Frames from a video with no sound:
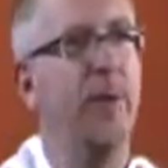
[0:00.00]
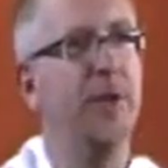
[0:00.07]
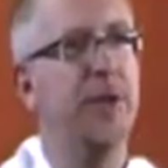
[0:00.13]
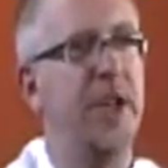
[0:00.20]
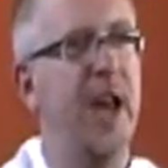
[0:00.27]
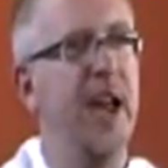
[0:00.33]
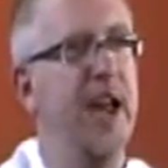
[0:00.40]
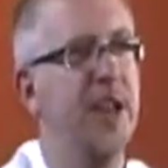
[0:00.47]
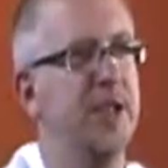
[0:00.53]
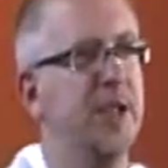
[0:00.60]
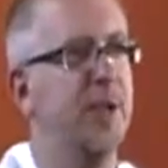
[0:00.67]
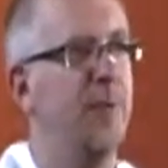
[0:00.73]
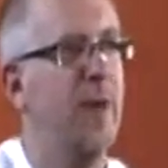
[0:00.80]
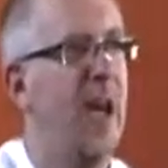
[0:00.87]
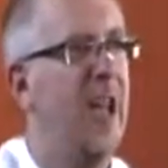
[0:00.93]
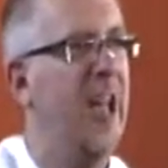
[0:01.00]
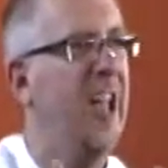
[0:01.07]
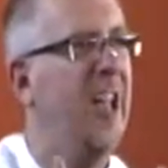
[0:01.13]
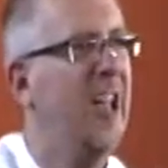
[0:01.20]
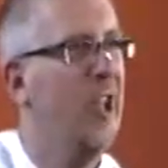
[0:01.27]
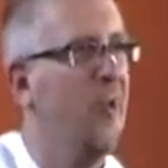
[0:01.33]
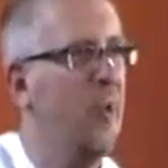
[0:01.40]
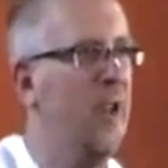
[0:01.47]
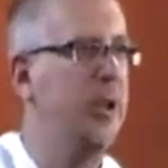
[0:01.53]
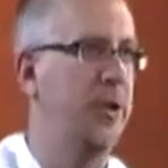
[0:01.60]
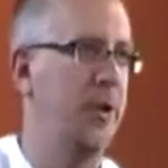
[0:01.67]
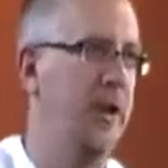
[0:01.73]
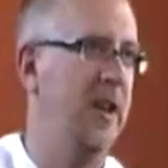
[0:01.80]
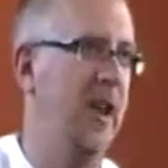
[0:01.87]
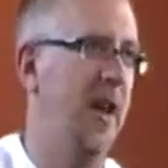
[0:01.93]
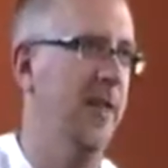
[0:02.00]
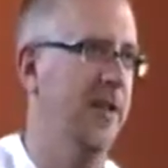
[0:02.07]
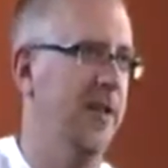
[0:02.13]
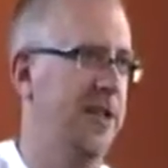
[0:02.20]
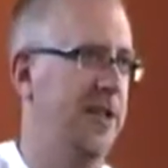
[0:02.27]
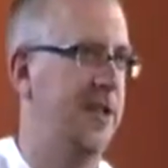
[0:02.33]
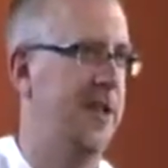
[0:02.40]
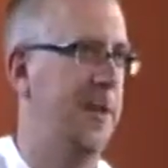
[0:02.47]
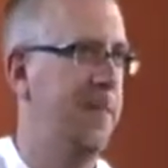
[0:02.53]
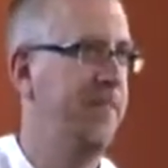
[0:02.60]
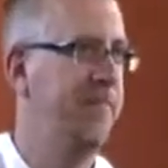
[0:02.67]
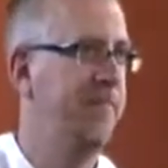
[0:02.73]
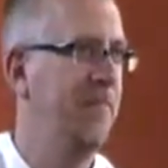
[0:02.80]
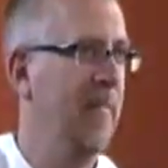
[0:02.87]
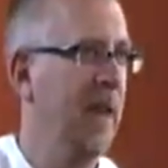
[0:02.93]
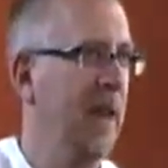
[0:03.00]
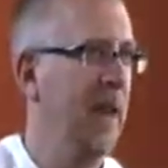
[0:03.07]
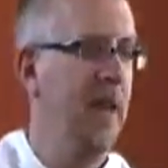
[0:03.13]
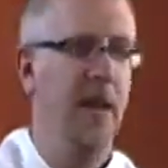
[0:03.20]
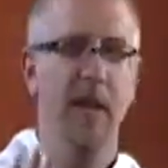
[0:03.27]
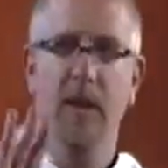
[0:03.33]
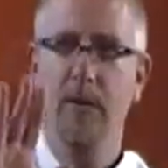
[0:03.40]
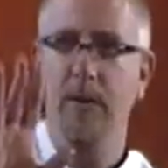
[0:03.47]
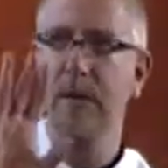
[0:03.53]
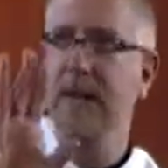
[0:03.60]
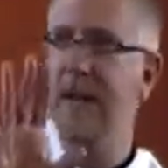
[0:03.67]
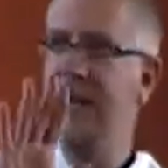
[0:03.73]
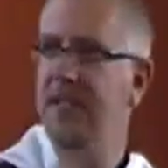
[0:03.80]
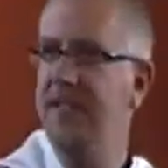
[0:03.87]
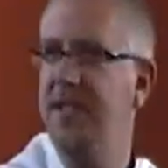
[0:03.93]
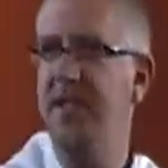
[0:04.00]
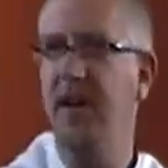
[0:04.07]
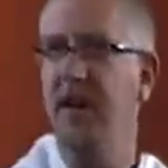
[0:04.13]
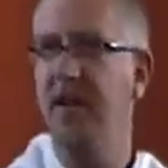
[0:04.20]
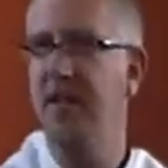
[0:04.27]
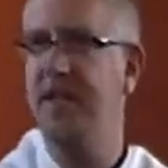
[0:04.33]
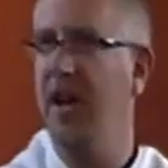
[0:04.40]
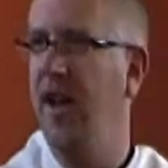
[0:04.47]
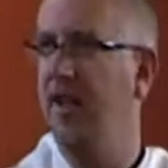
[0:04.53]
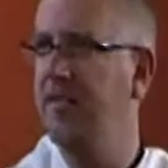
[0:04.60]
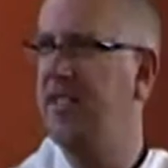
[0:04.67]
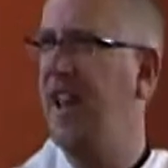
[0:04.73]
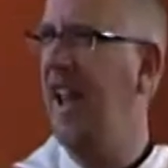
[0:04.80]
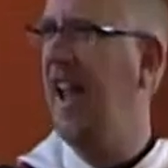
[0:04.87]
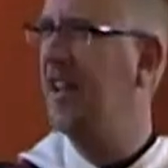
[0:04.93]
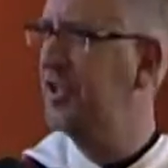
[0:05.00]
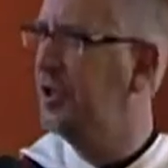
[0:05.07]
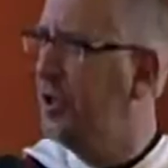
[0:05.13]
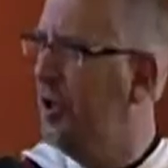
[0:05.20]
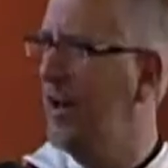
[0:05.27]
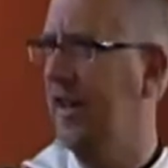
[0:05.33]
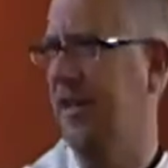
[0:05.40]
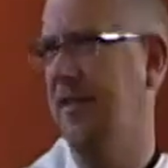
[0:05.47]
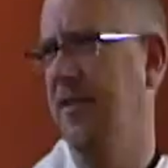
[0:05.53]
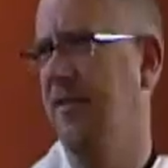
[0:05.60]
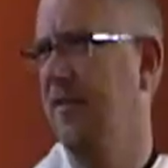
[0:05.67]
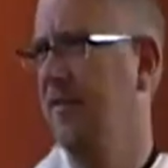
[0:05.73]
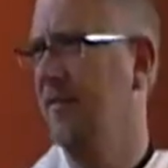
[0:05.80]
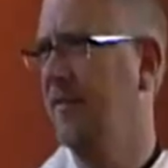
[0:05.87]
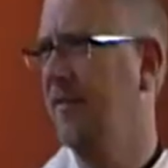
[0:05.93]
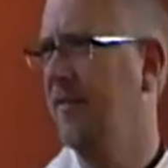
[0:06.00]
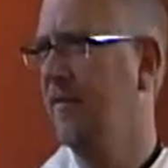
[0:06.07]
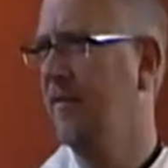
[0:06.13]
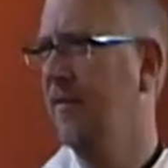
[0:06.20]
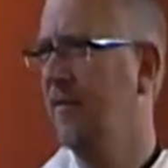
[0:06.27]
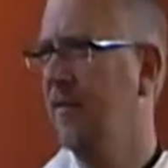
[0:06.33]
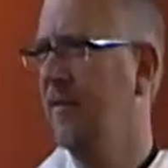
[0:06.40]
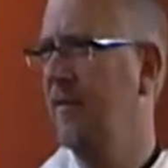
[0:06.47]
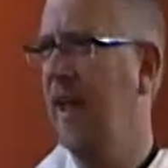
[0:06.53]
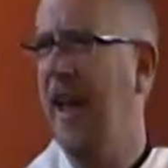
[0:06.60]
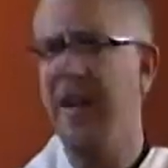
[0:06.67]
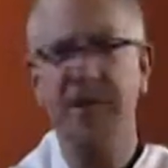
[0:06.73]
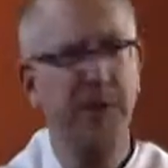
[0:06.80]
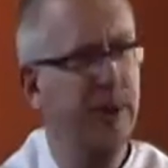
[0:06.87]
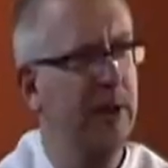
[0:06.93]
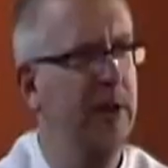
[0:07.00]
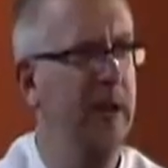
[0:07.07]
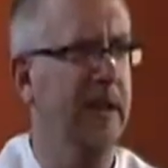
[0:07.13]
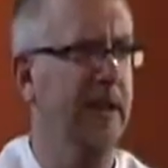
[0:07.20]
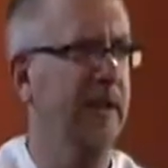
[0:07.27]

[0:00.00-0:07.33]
and it will change the way we treat others. We need to see ourselves as good, as